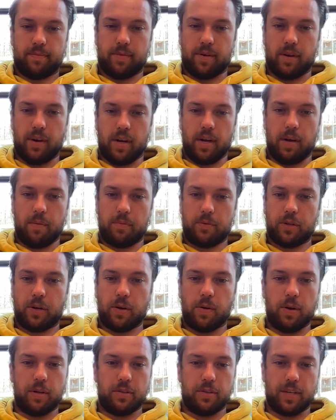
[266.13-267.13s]
All right, I'm just going to
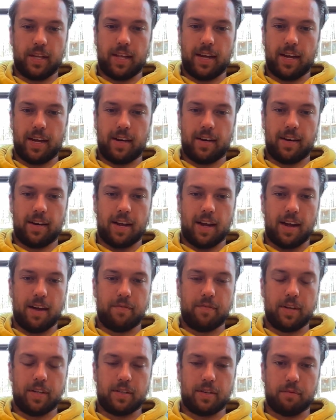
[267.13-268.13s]
go ahead and say that. I have
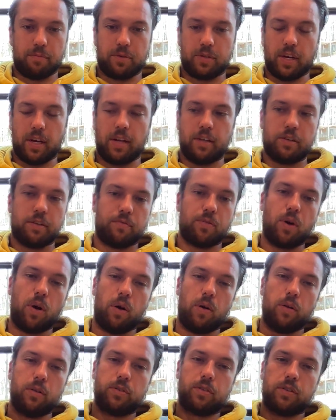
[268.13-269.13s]
done some studies of
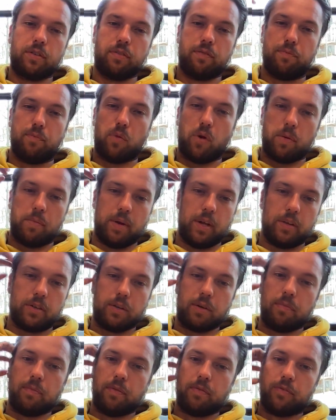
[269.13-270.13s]
cults, of
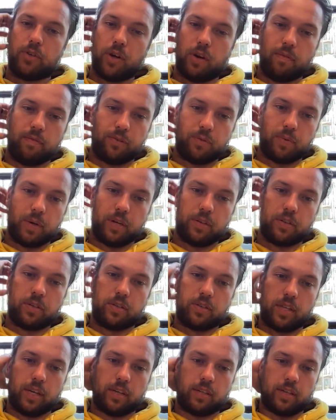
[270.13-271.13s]
Mormonism, of Jehovah's
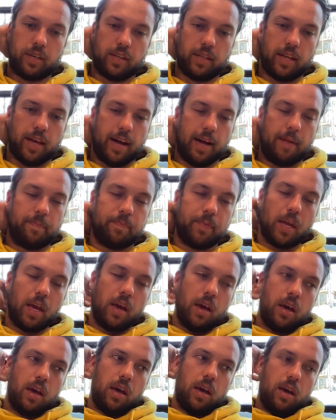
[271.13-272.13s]
Witnesses, things like that.
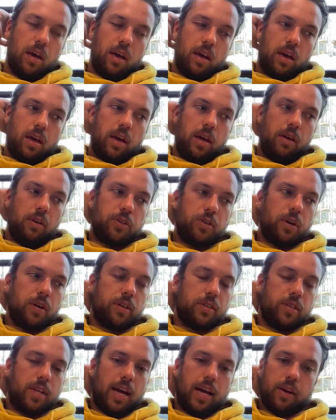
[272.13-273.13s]
Hillsong
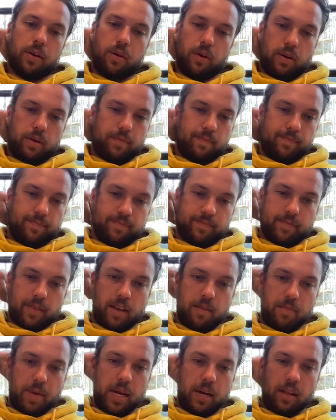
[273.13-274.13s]
is not a cult.
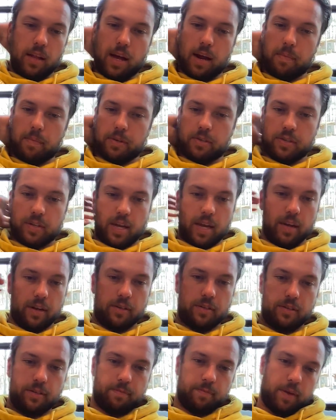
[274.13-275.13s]
They've made a lot of
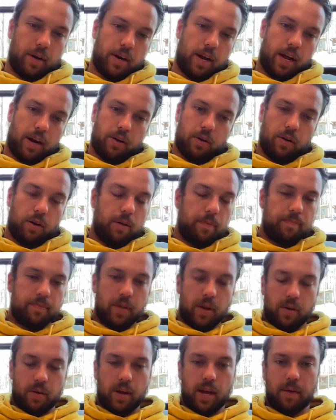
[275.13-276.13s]
mistakes. They're not a cult.
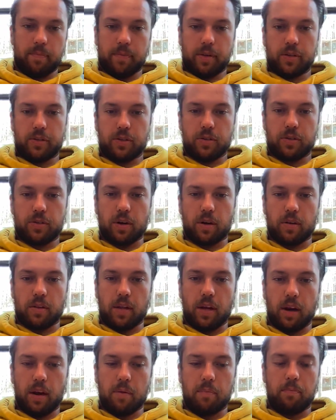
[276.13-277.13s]
Okay, let's just start
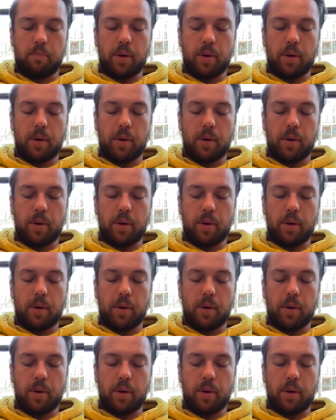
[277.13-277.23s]
there.